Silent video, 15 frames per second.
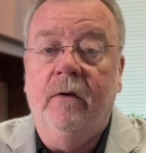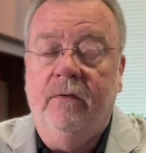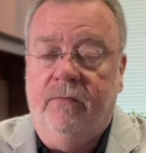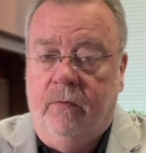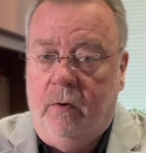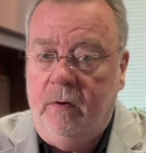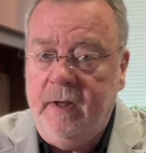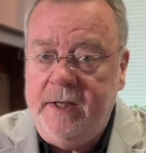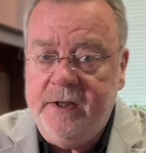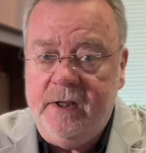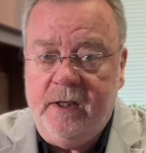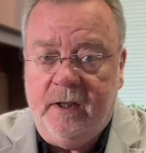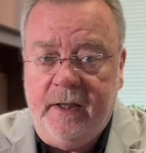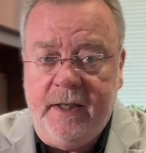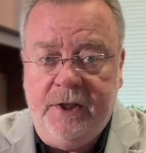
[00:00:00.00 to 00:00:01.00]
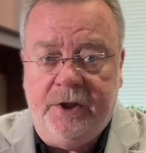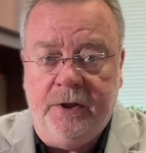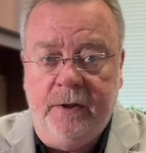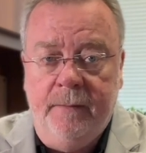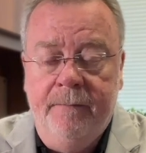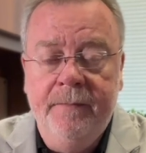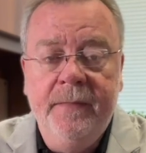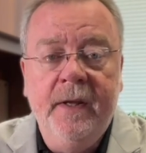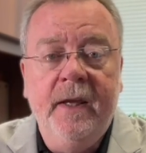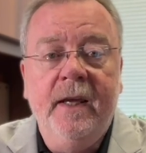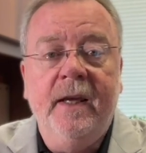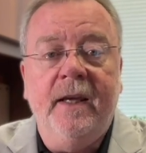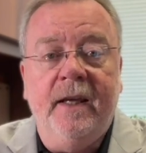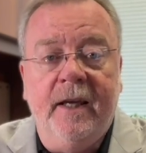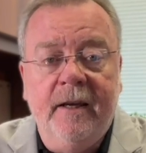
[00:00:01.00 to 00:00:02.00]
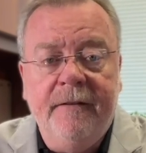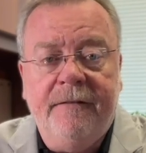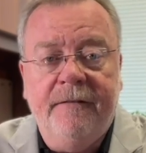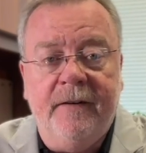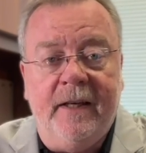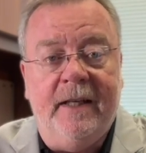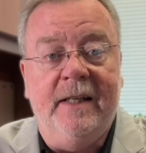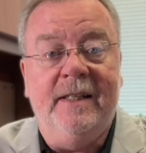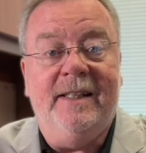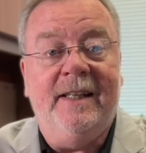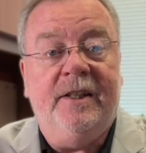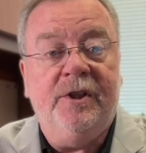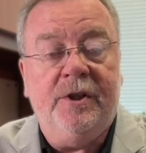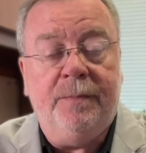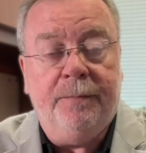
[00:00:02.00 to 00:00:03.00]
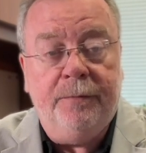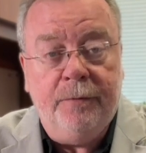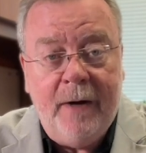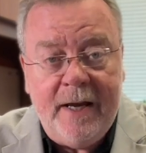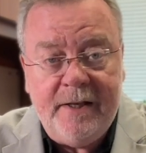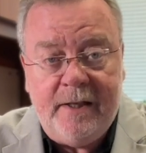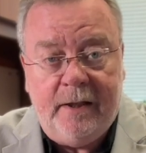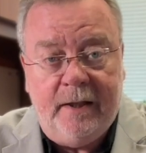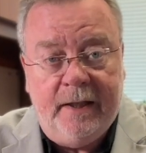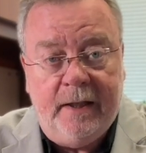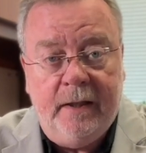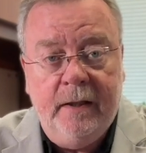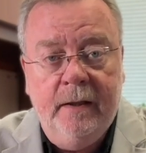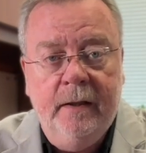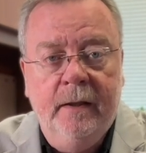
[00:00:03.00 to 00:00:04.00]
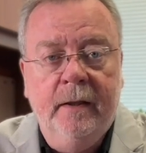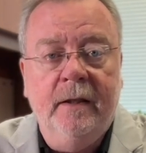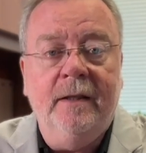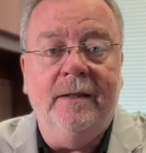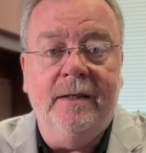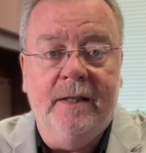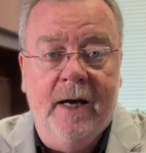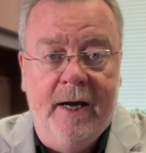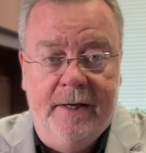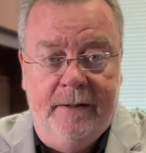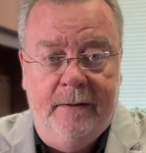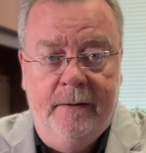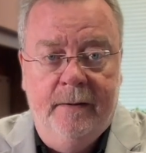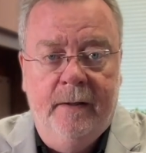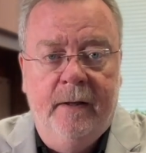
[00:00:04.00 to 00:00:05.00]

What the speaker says: for legislation if it is expressly done,